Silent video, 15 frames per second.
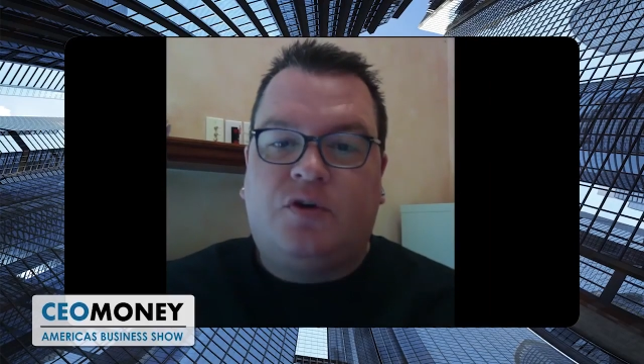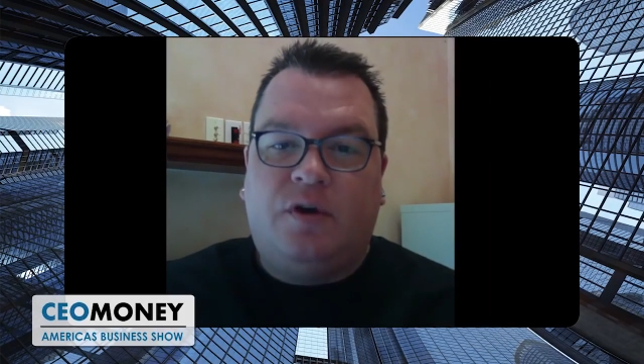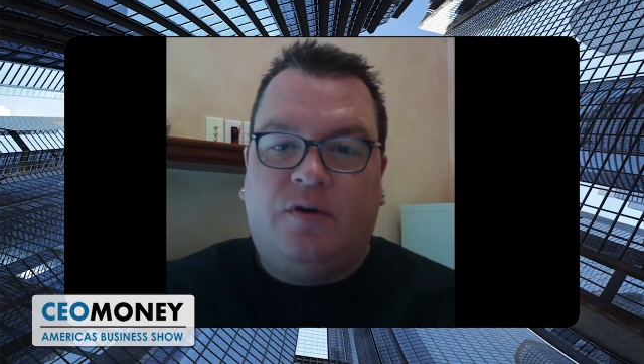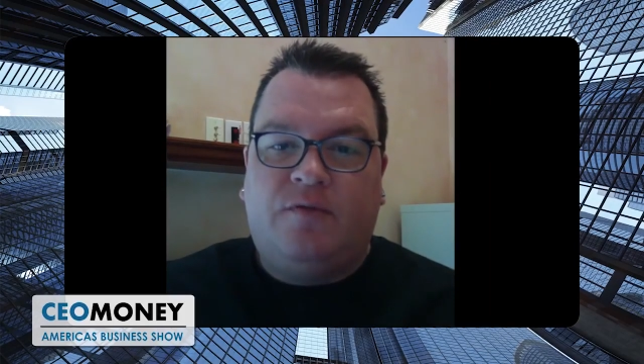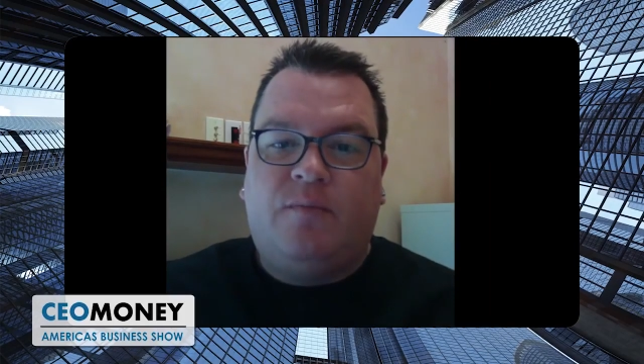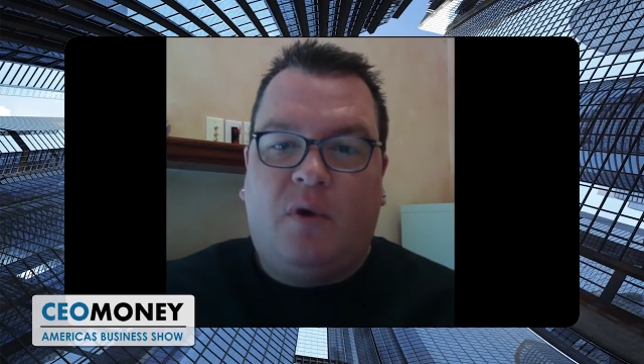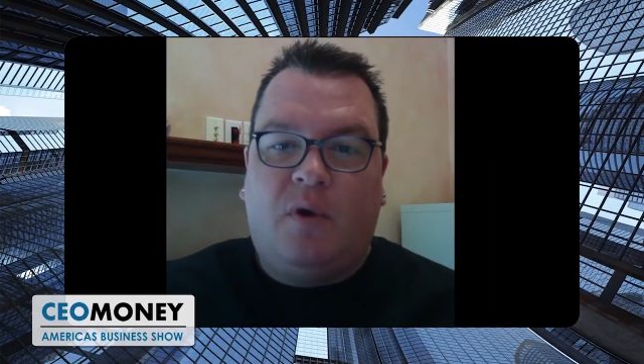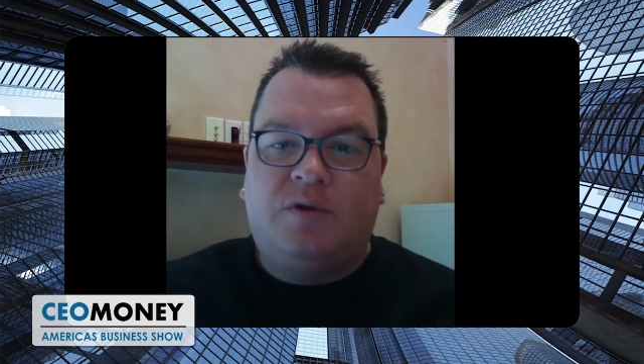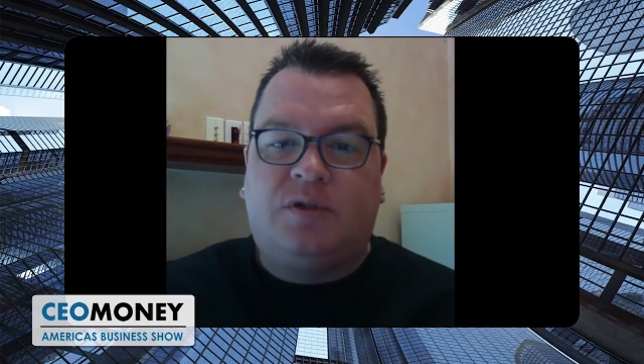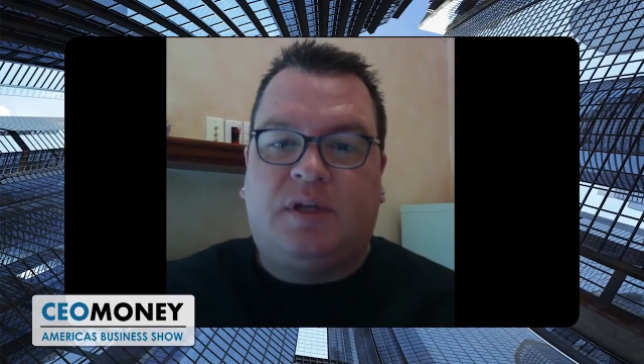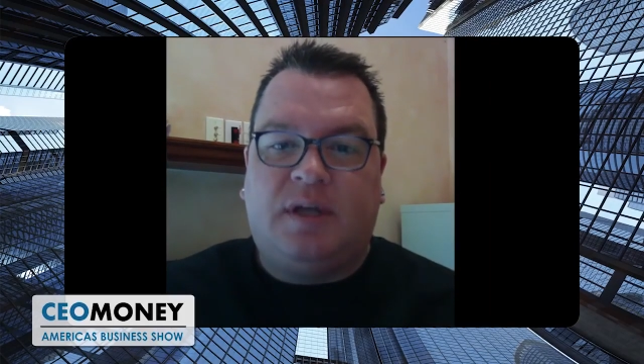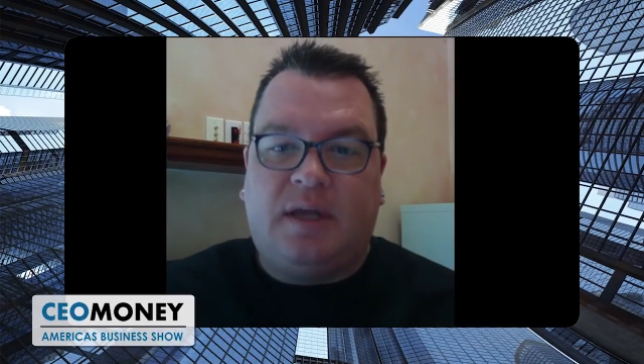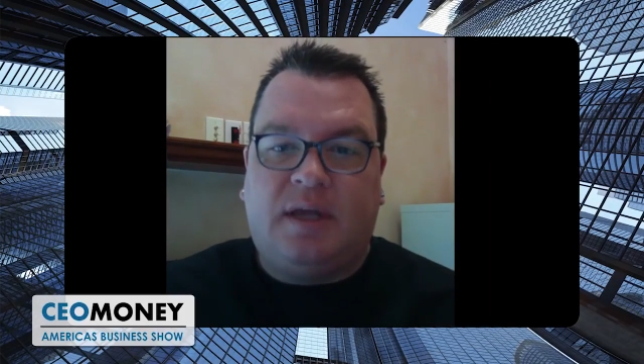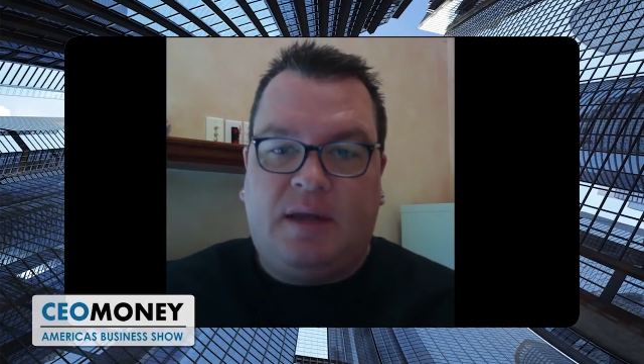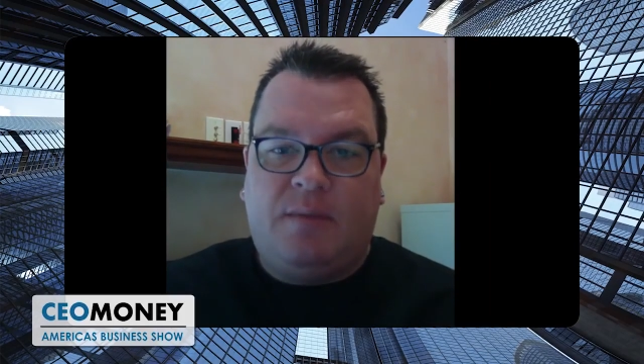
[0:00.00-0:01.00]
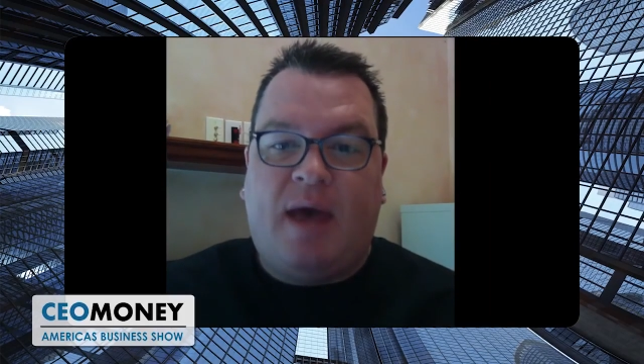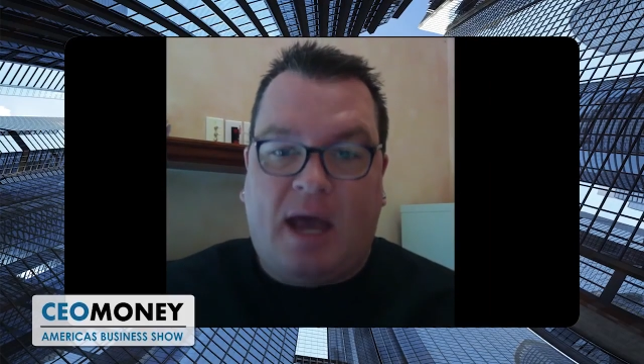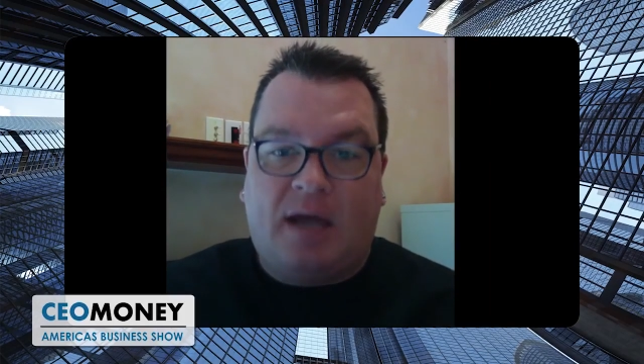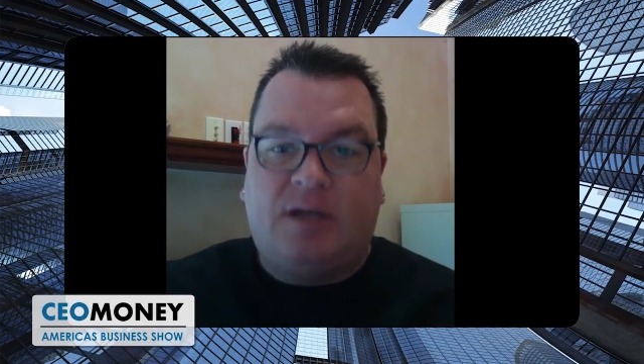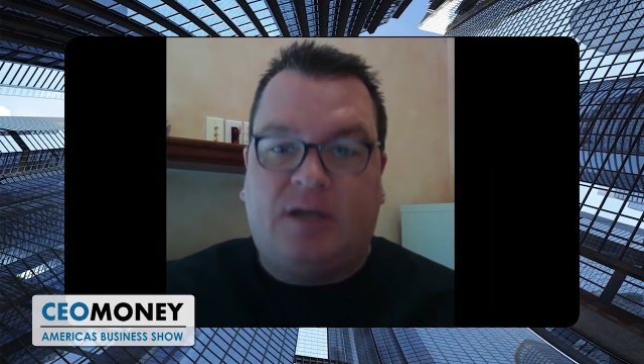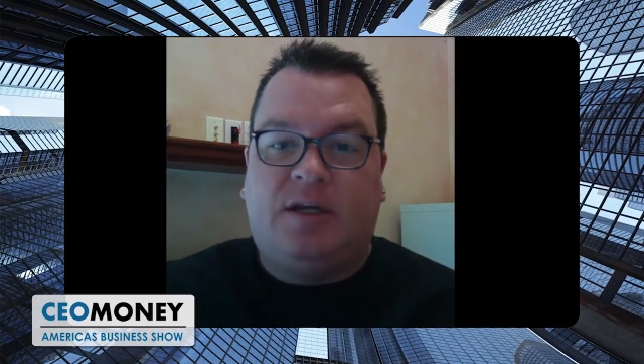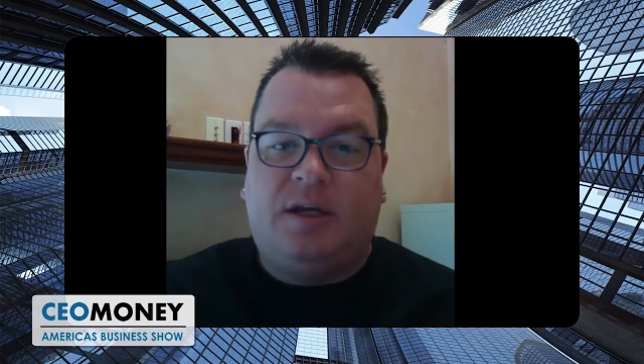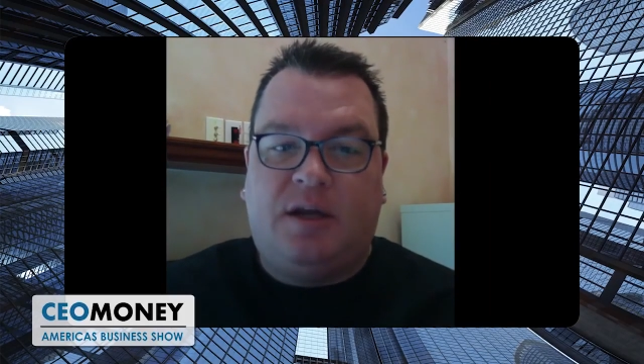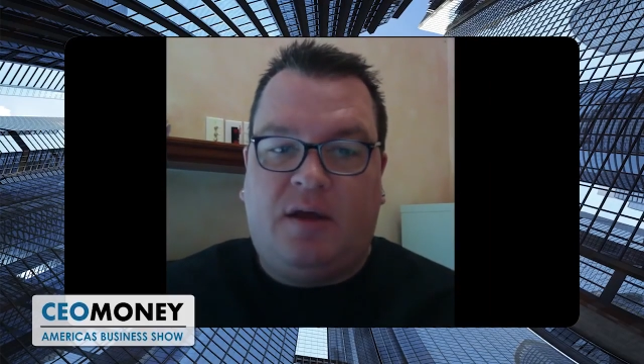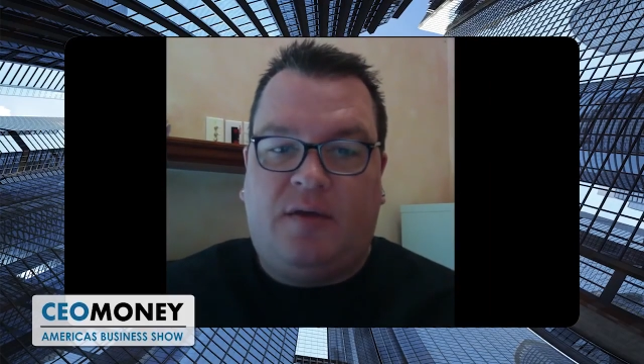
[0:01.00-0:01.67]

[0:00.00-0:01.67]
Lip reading: could have mostly impacted